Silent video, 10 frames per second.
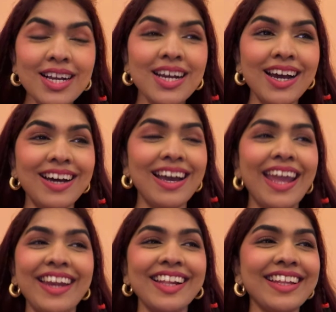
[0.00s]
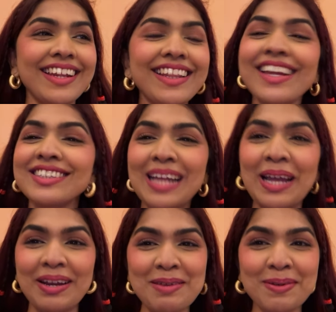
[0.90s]

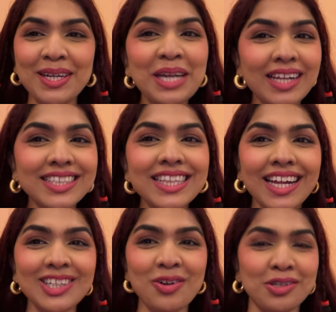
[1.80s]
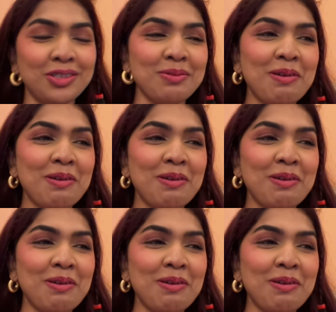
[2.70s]
Anybody does in that costume,